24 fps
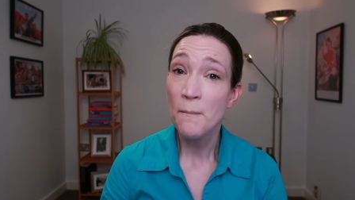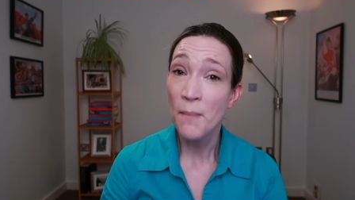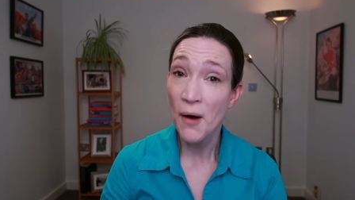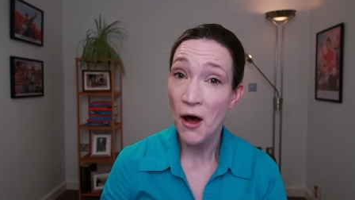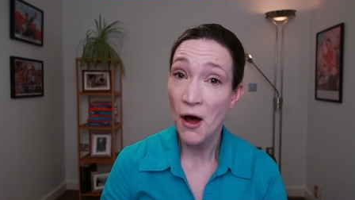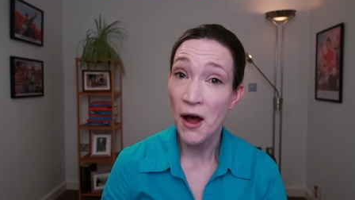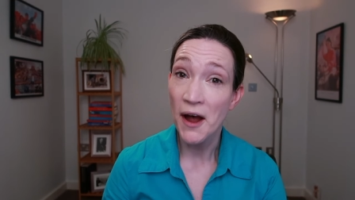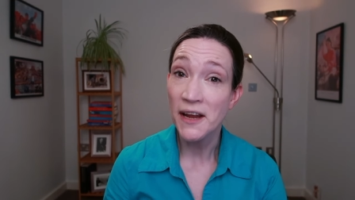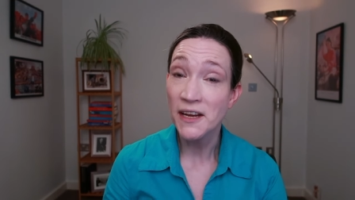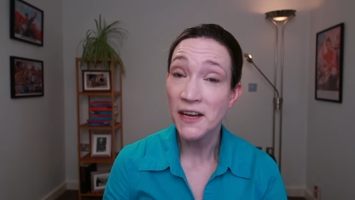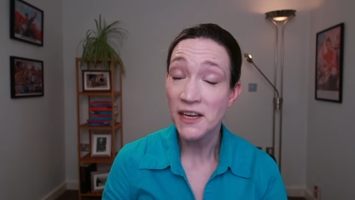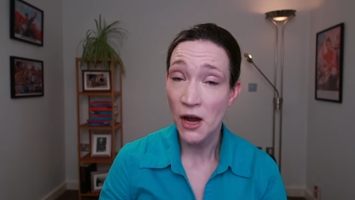
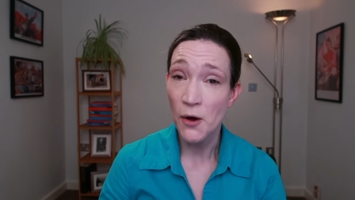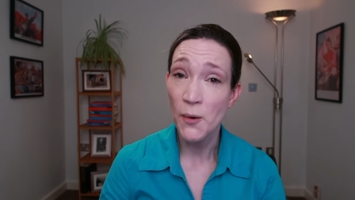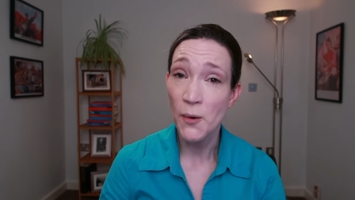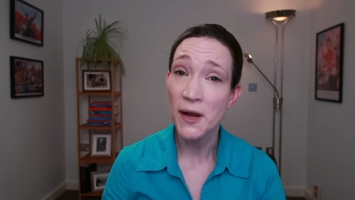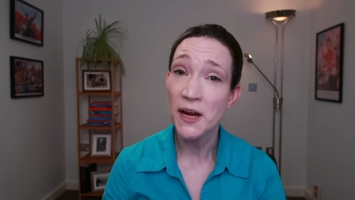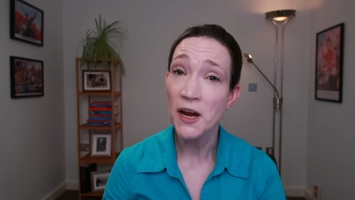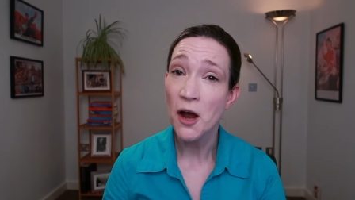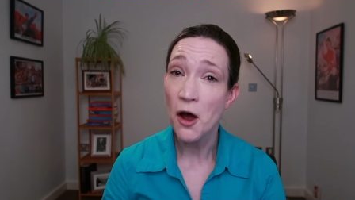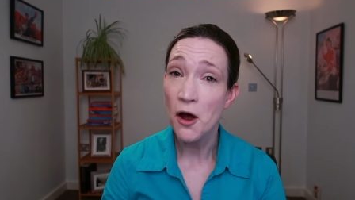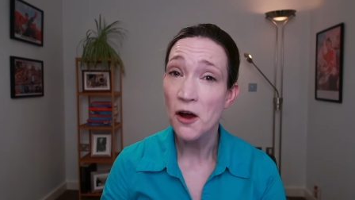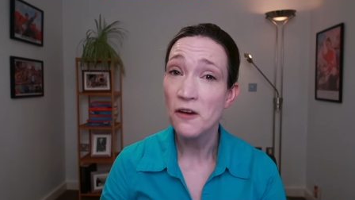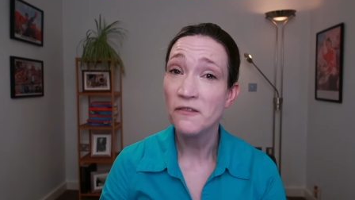by
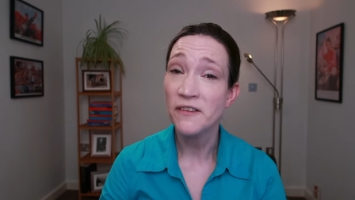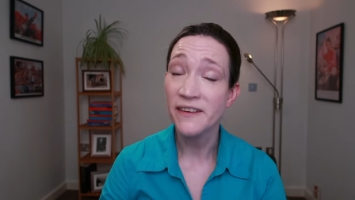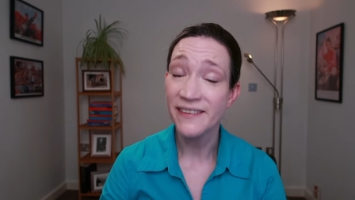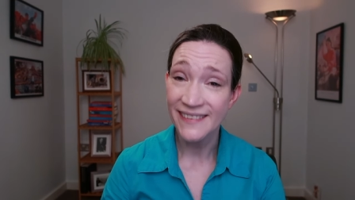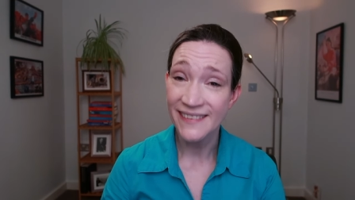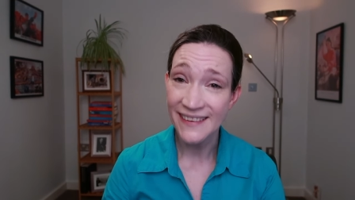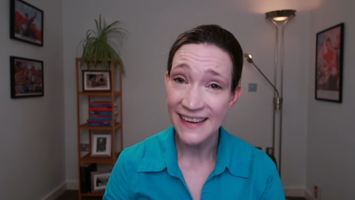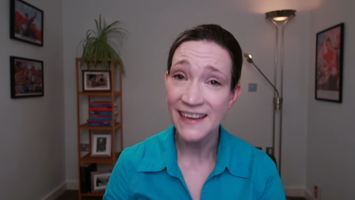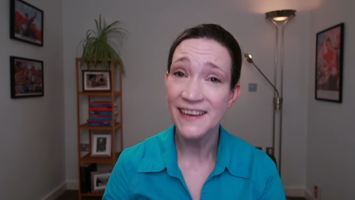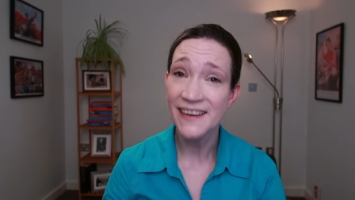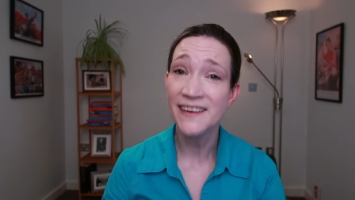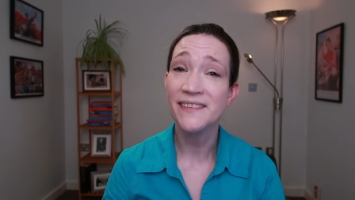going
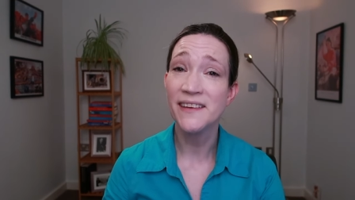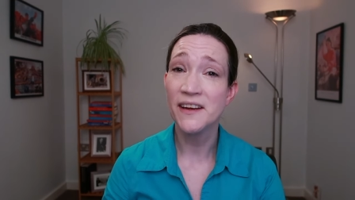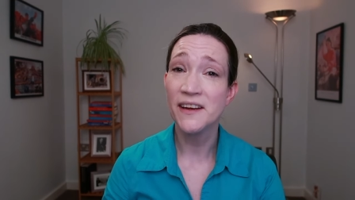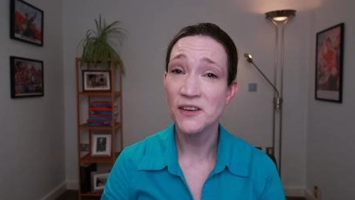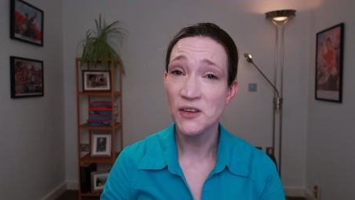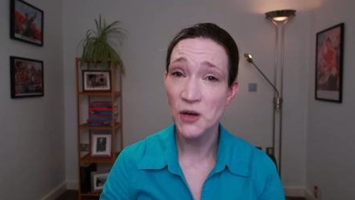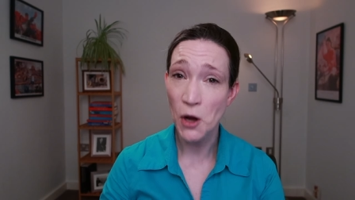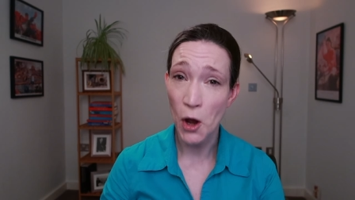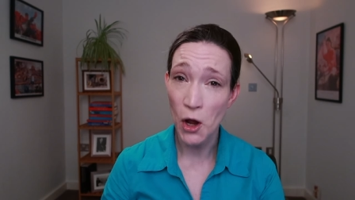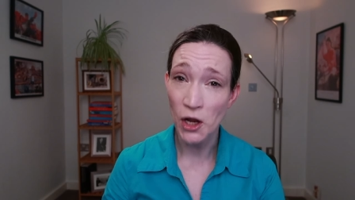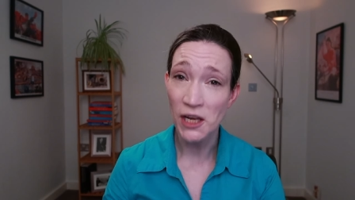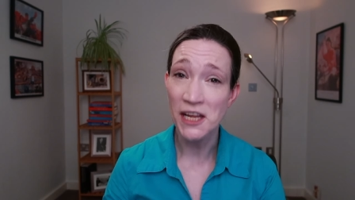overseas
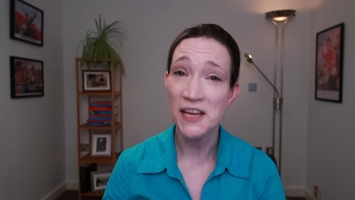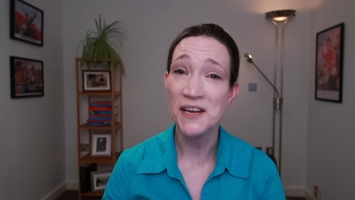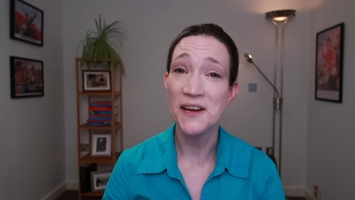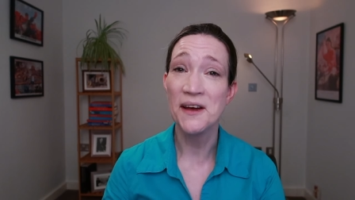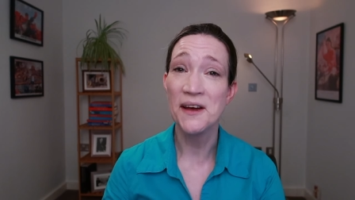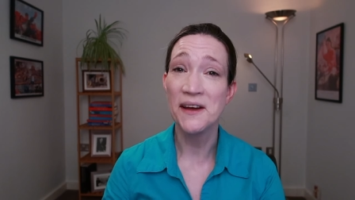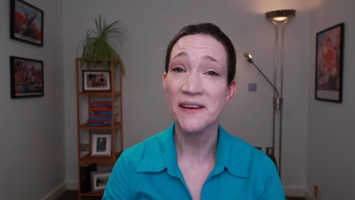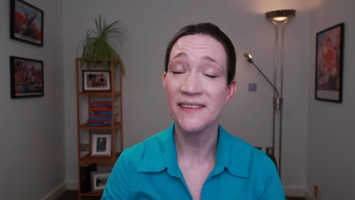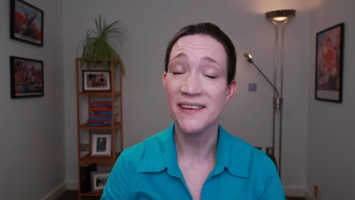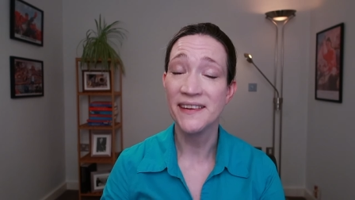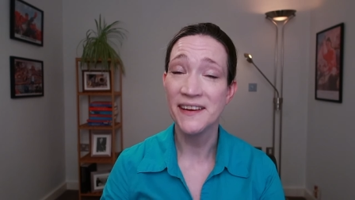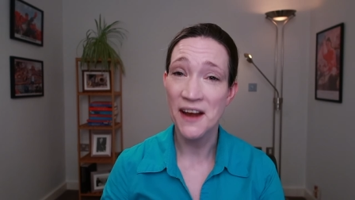and
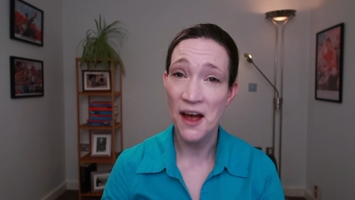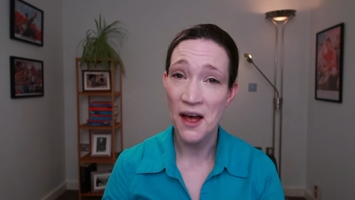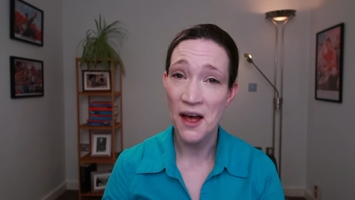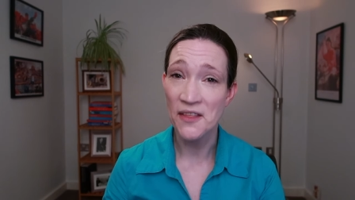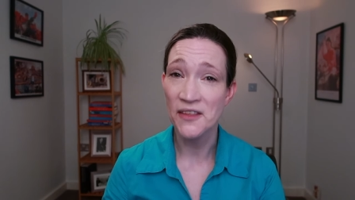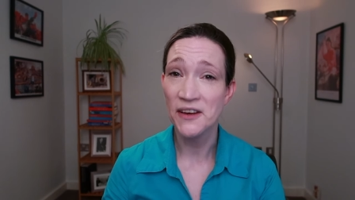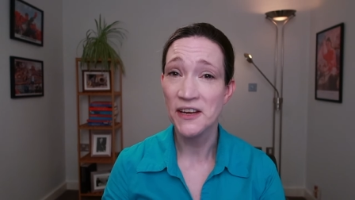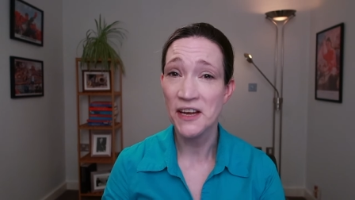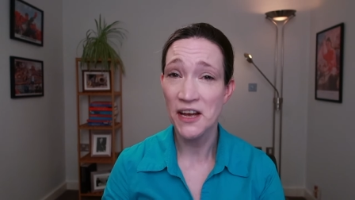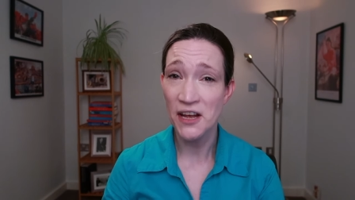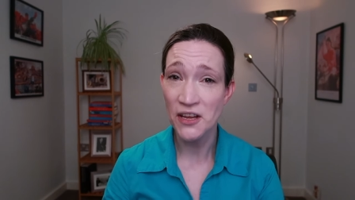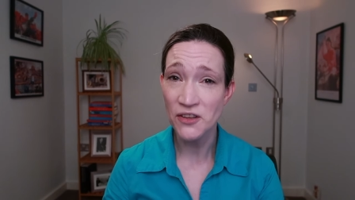colonising
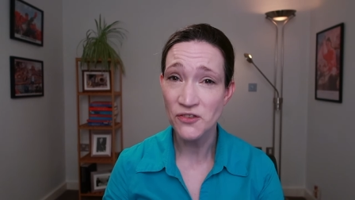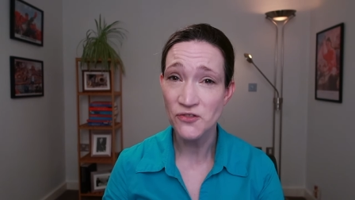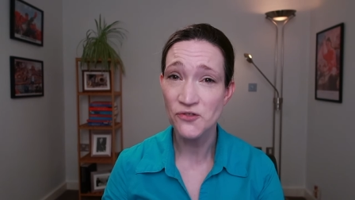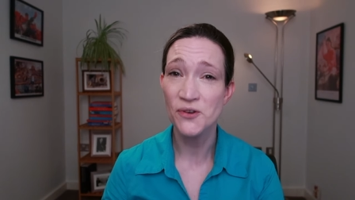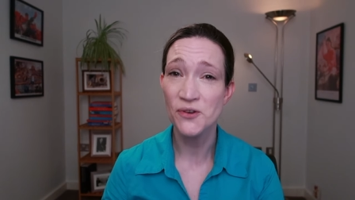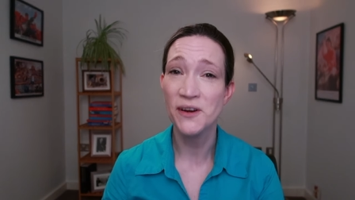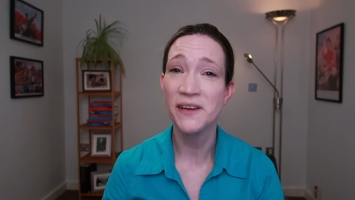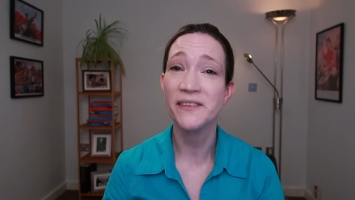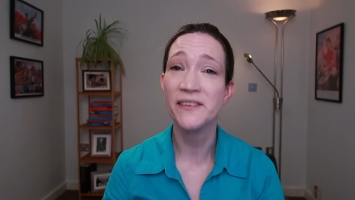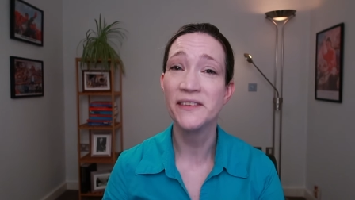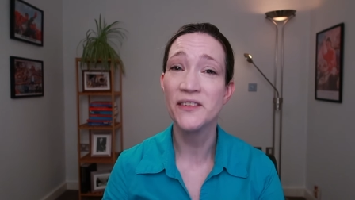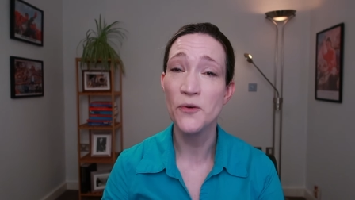other
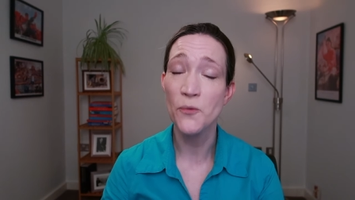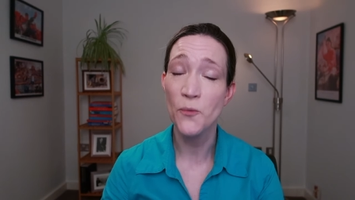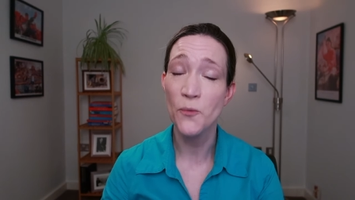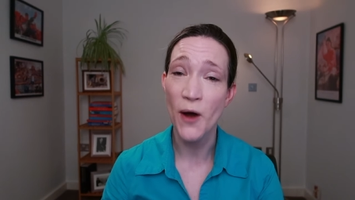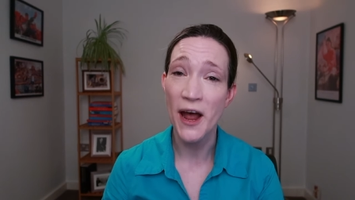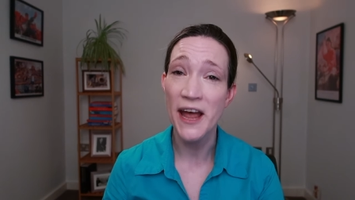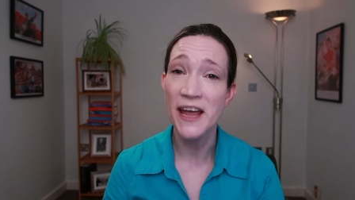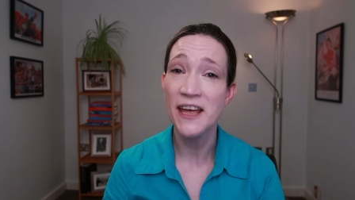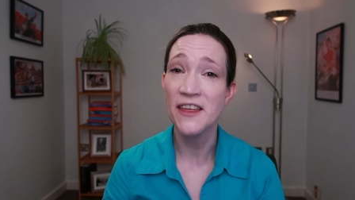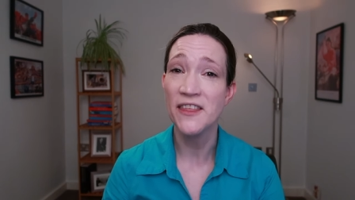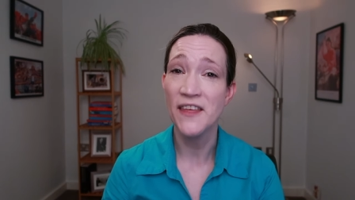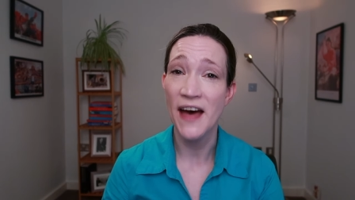countries the
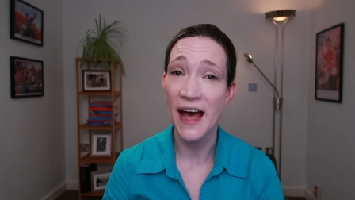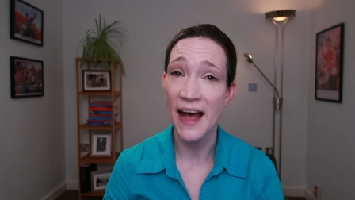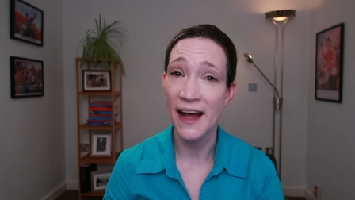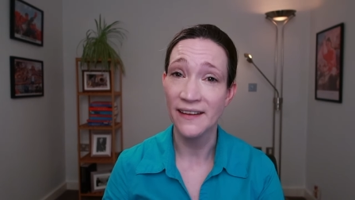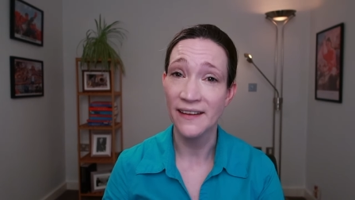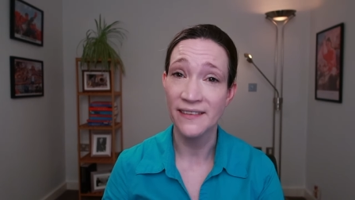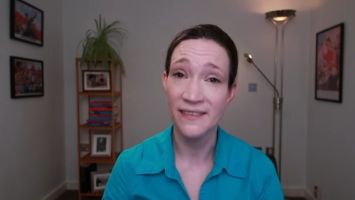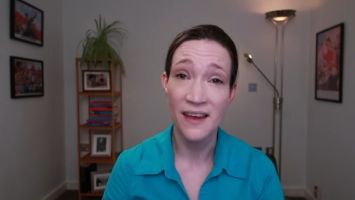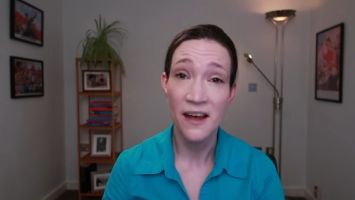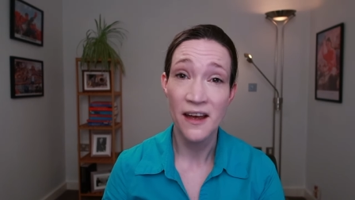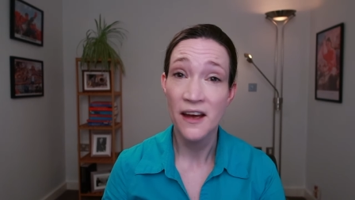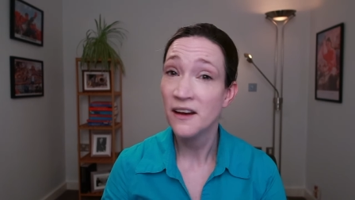way
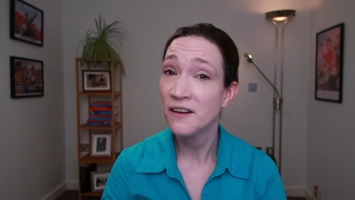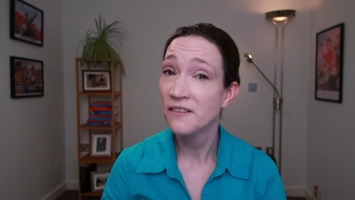that,